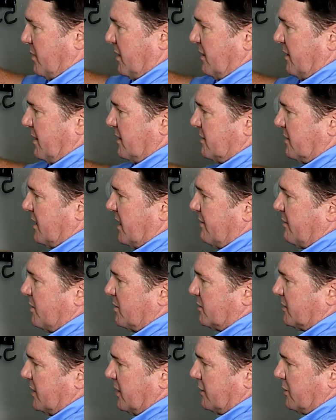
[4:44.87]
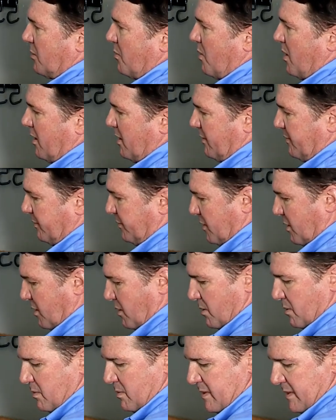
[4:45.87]
one of these levers, let the water
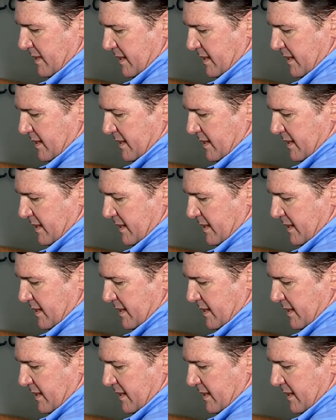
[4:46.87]
flow